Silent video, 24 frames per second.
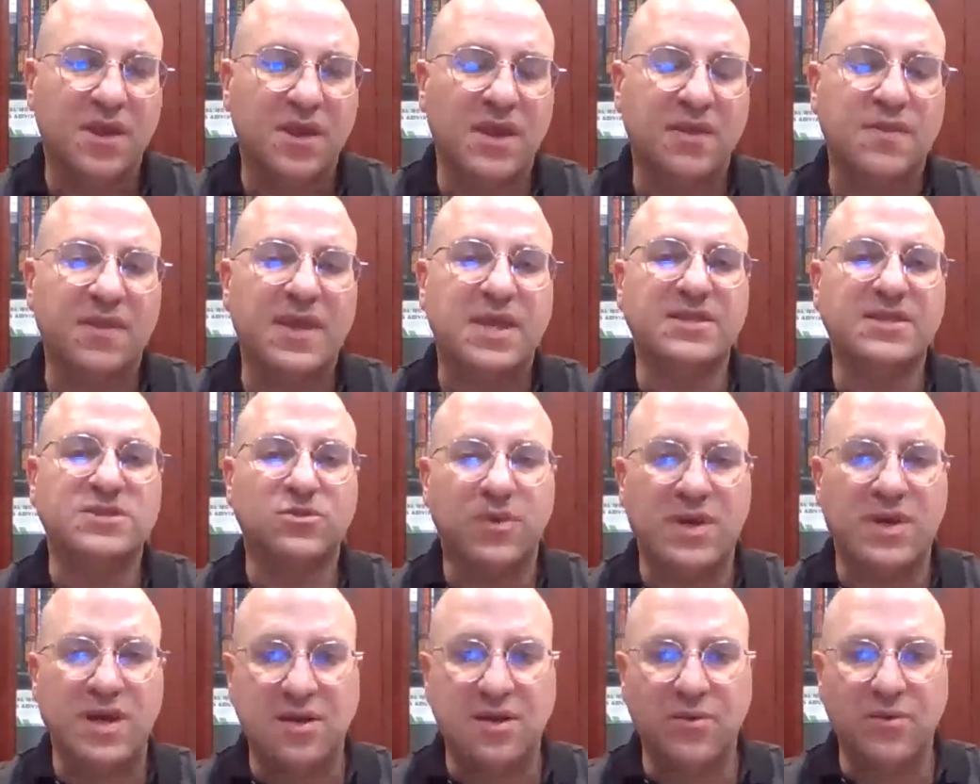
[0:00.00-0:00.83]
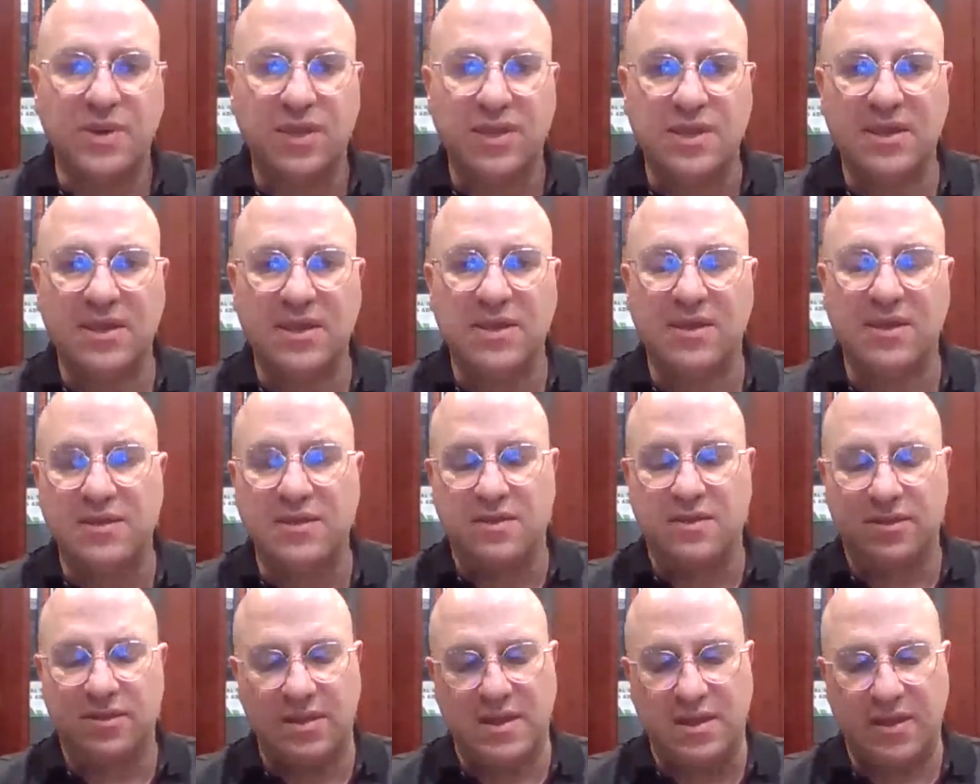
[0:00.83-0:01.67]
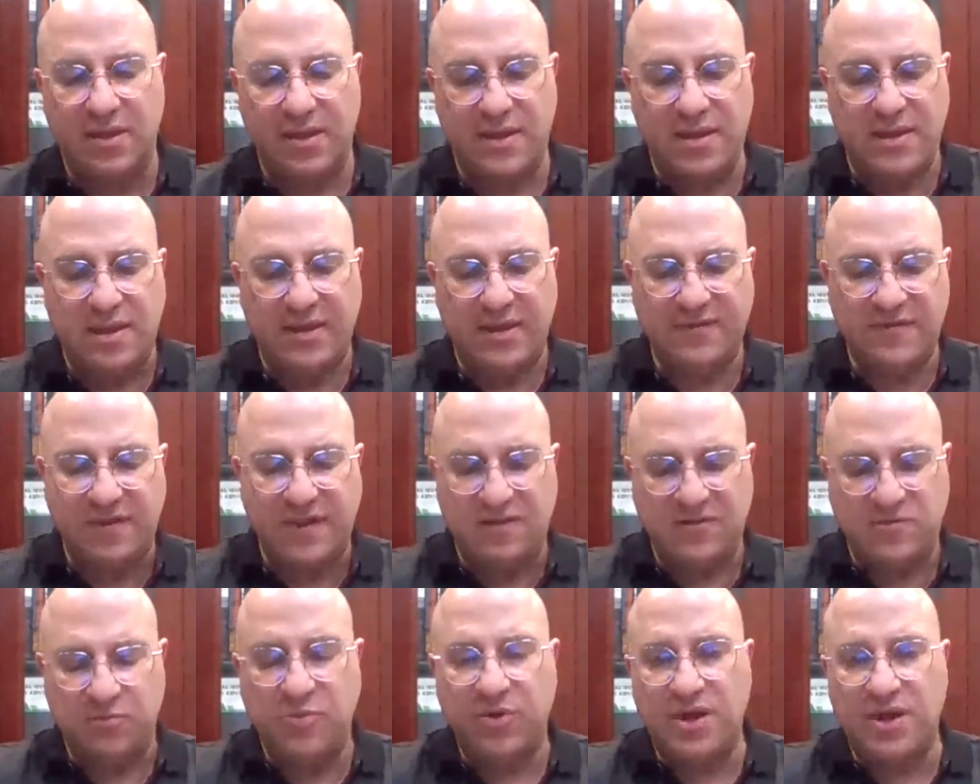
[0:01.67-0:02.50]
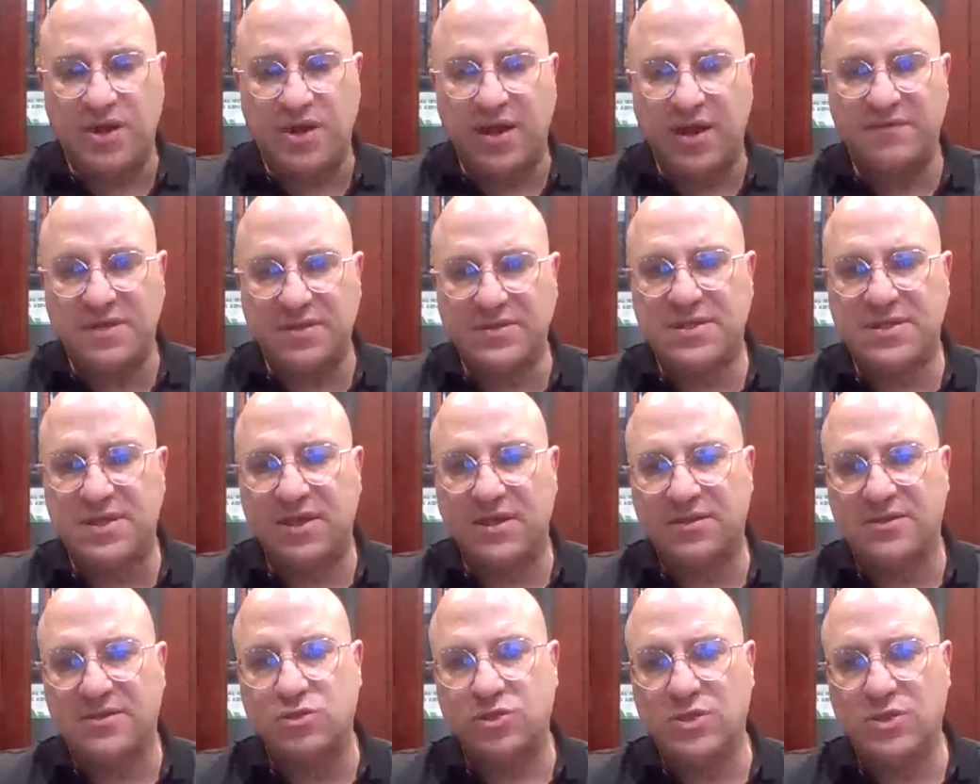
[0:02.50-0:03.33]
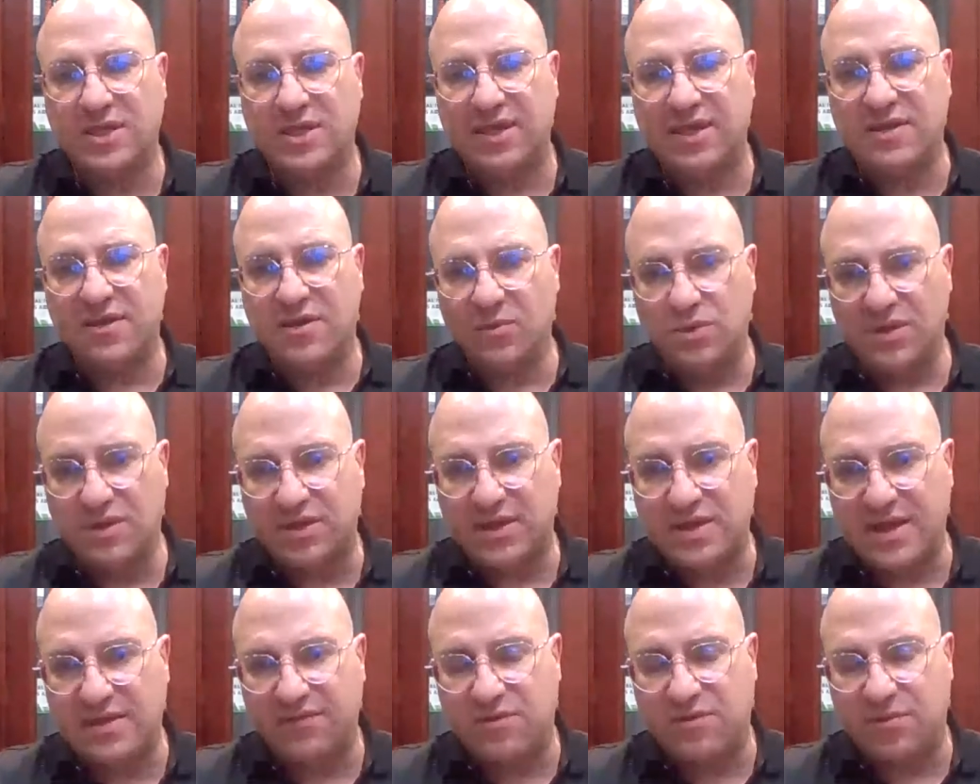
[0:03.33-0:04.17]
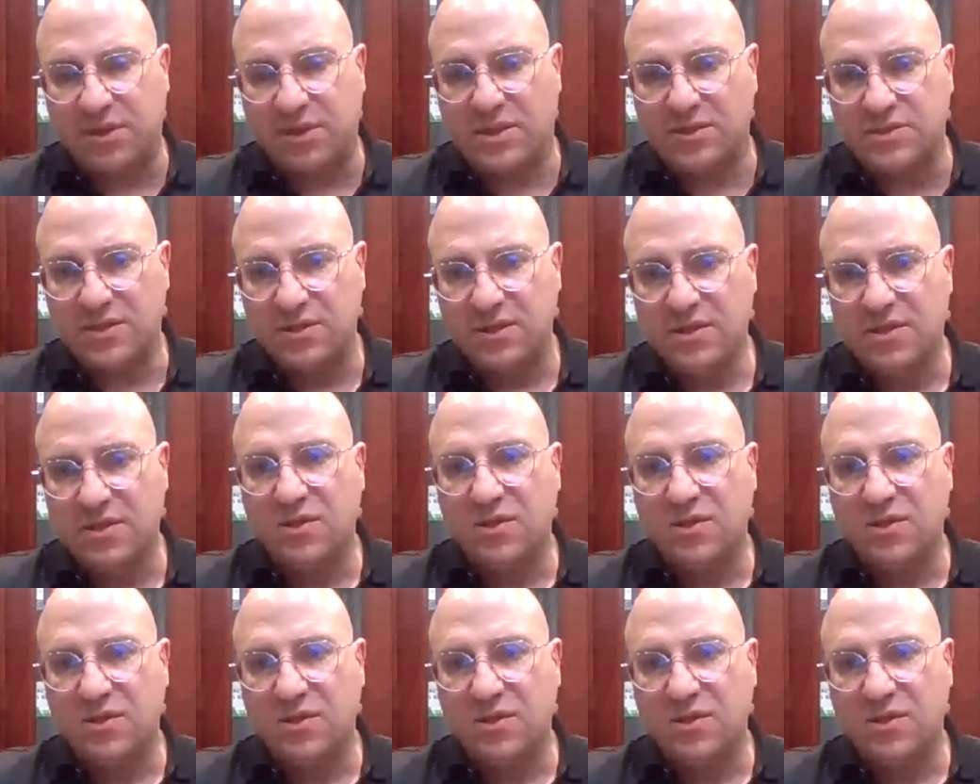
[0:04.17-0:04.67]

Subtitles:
And that's why we, as private sector, together with government,